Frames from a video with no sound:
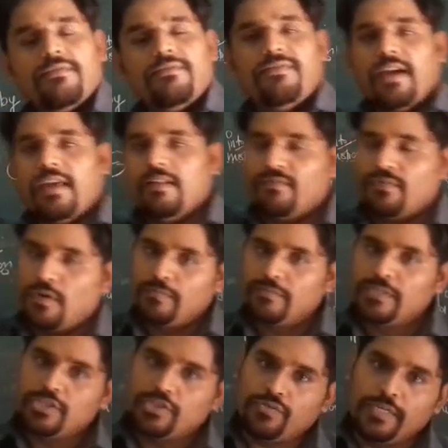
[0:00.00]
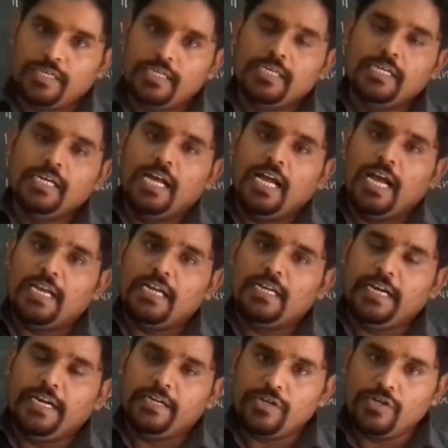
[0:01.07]
fell from the tree
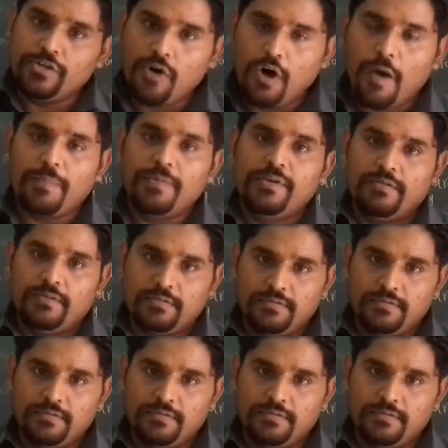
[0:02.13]
and it dropped